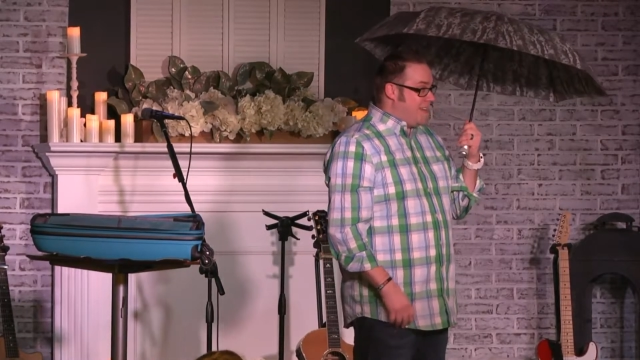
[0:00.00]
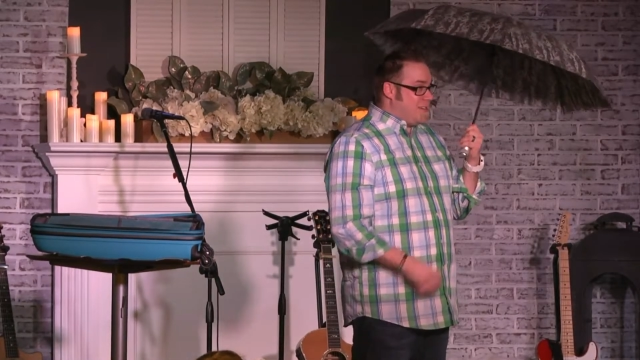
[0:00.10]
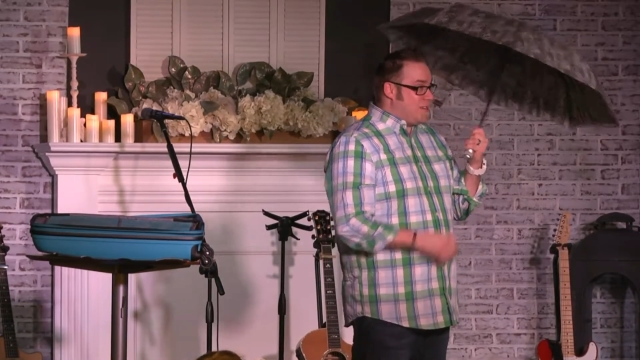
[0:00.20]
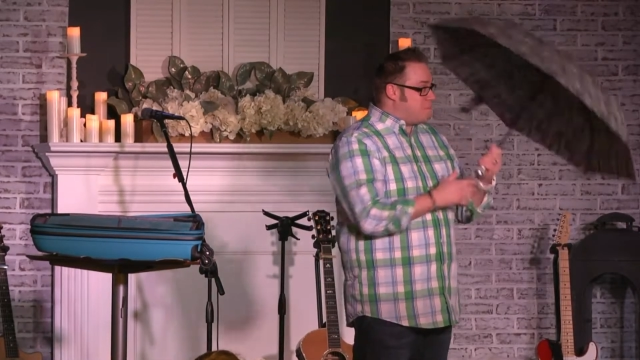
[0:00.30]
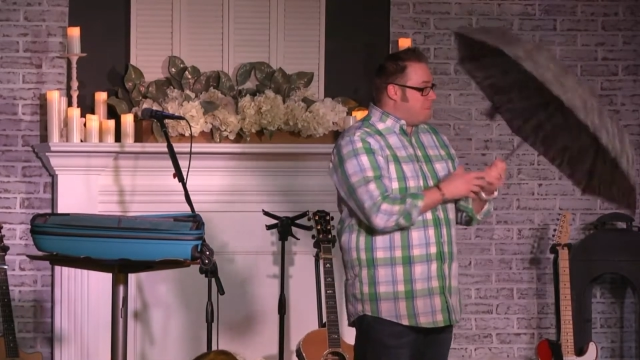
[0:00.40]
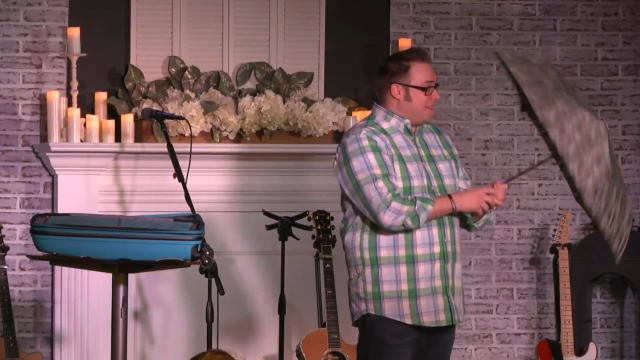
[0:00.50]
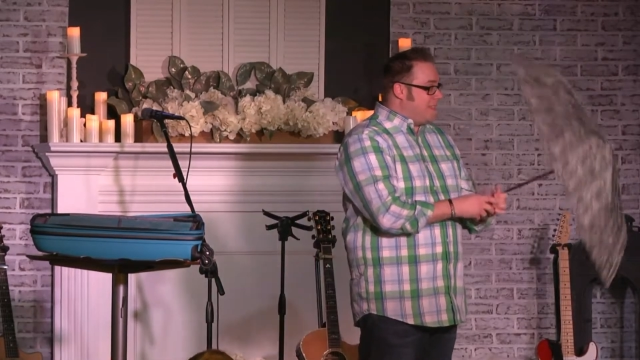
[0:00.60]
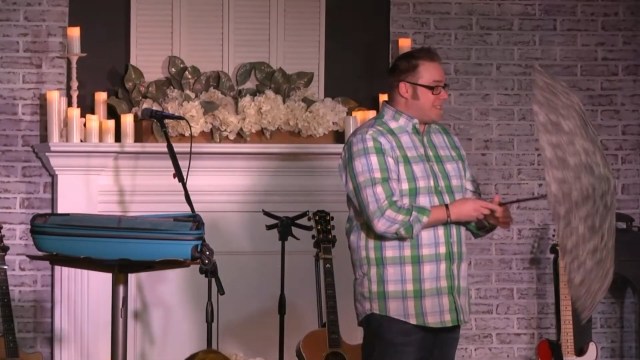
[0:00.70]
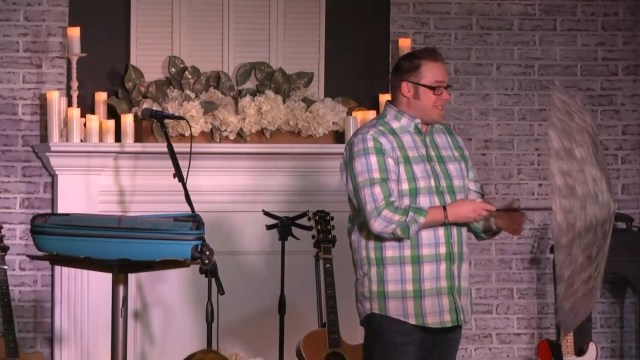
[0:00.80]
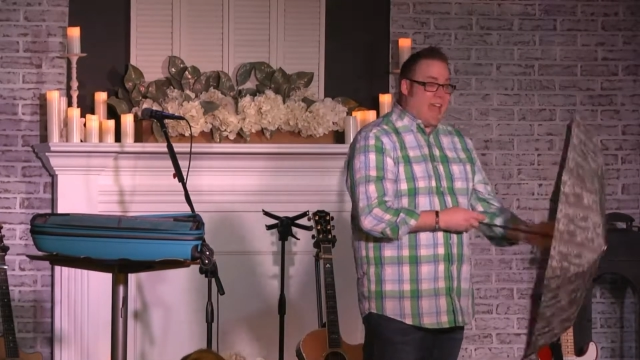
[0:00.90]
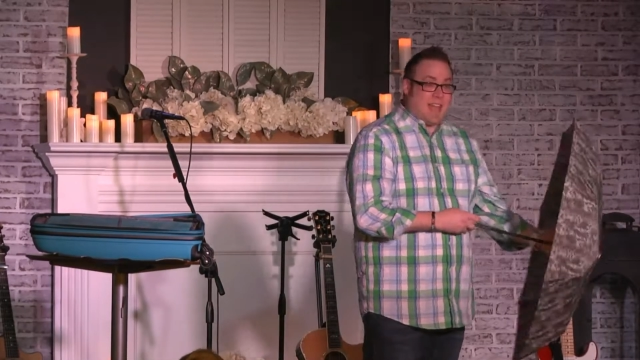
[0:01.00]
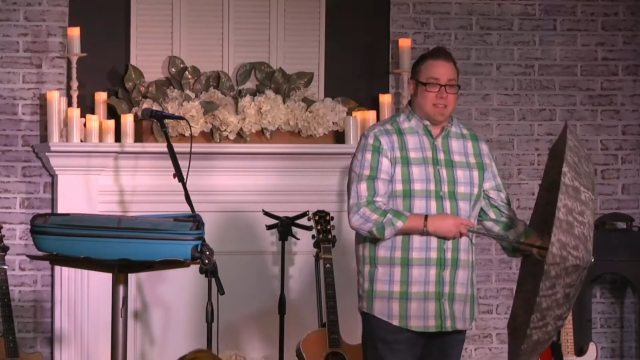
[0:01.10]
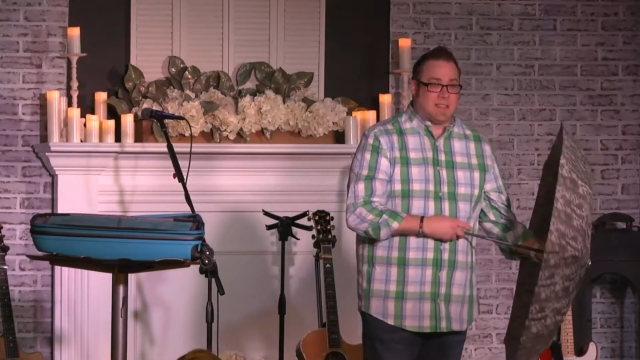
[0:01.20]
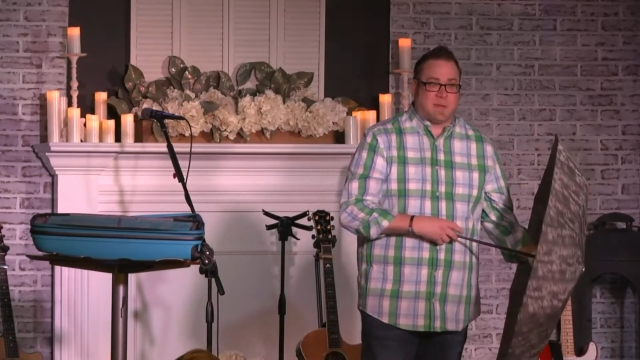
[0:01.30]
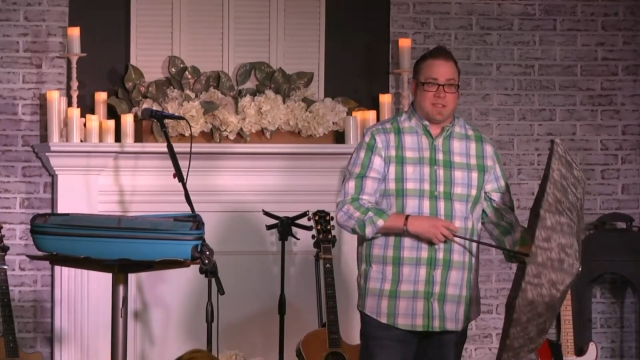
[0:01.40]
And you just bring this
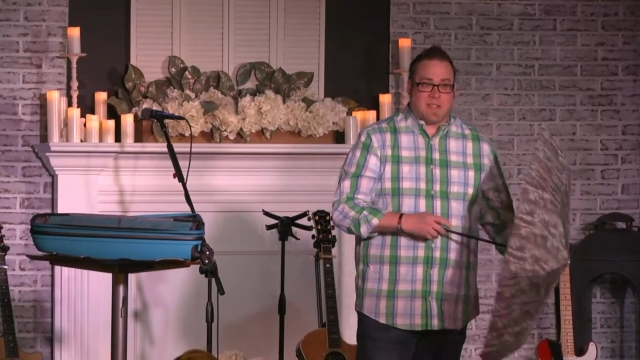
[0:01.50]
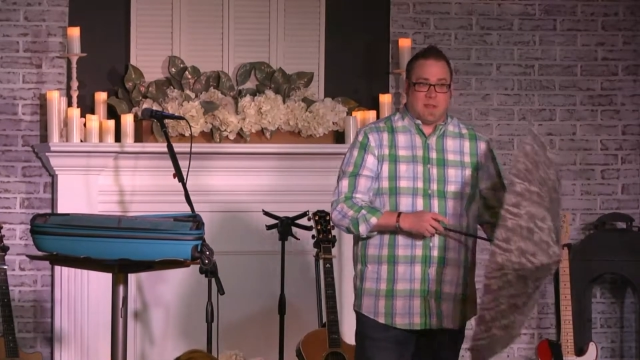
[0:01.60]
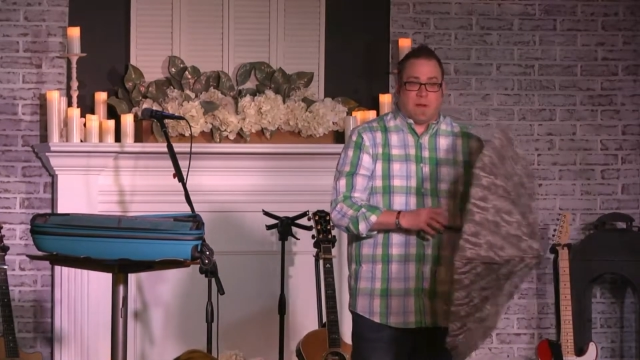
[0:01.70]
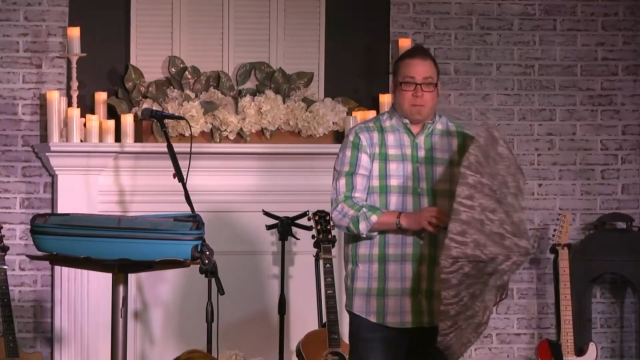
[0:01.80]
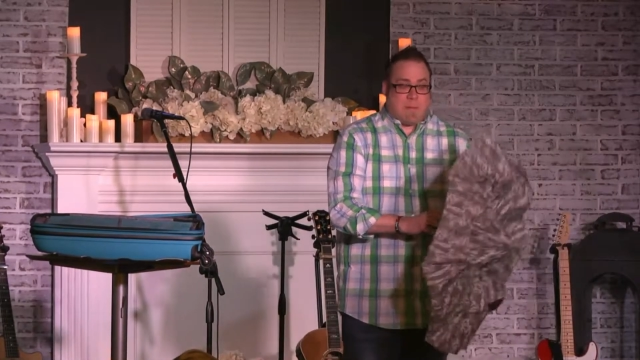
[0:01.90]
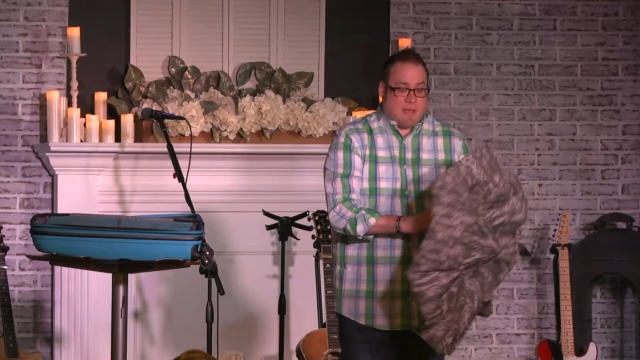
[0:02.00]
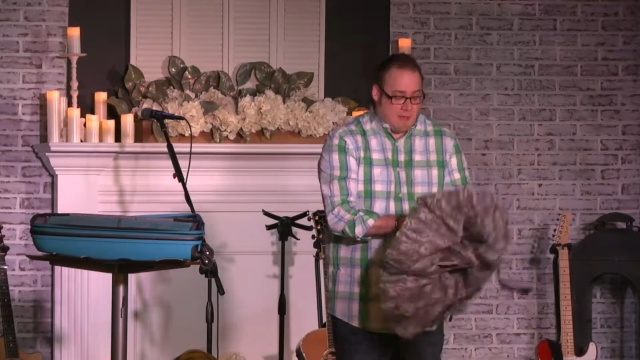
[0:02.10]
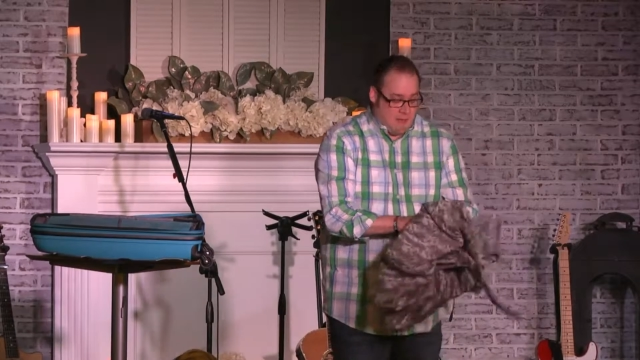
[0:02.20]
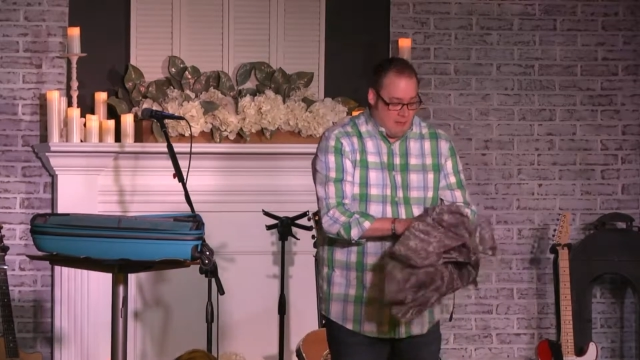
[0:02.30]
sadness with you. Or maybe,